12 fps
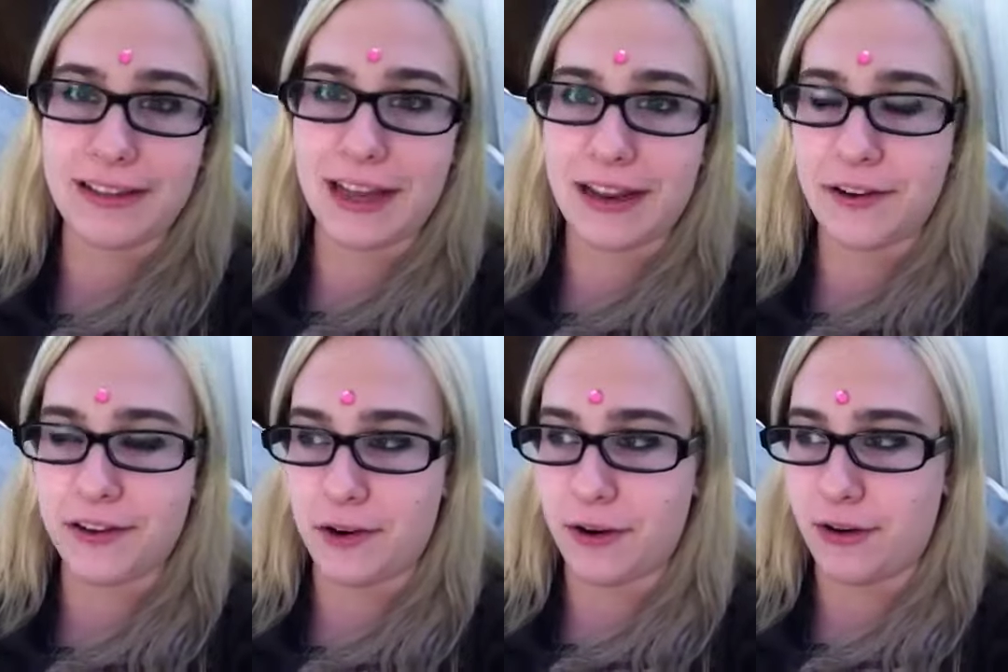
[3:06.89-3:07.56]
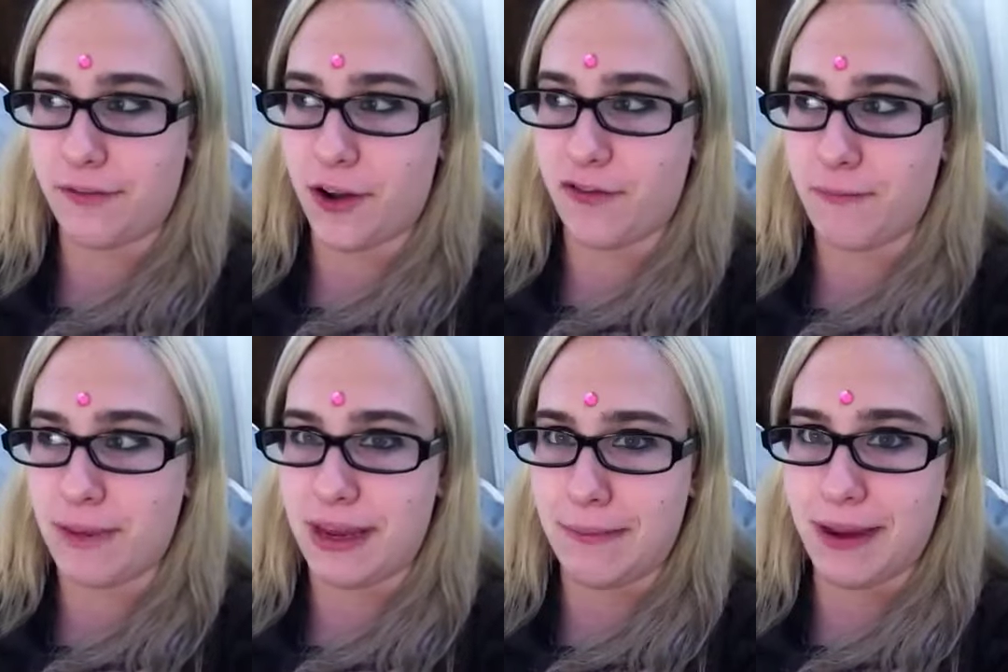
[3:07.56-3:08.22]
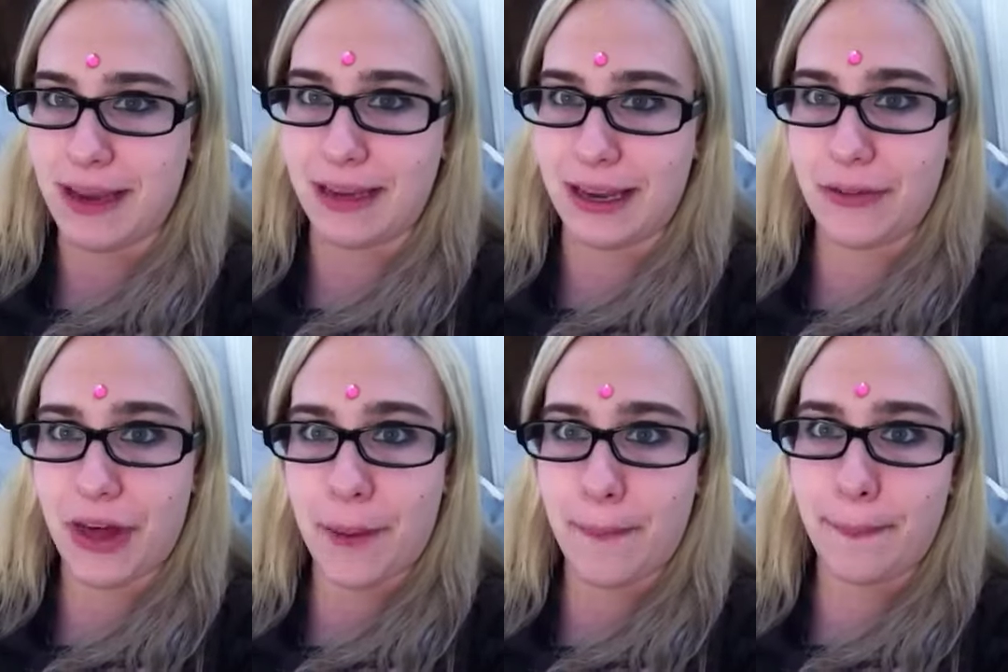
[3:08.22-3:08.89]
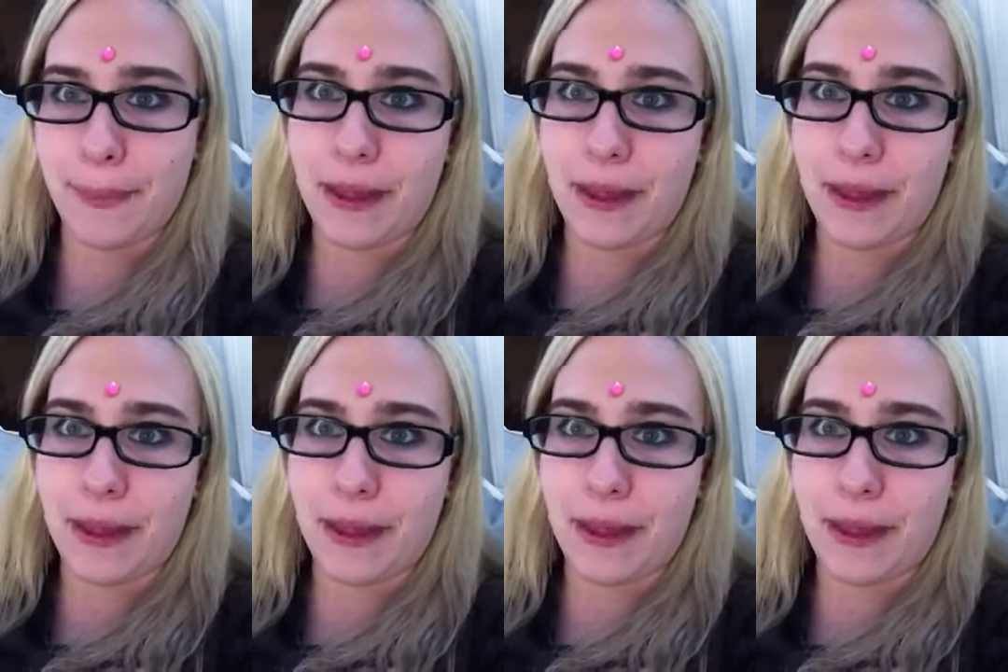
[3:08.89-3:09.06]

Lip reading: and don't involve me making them.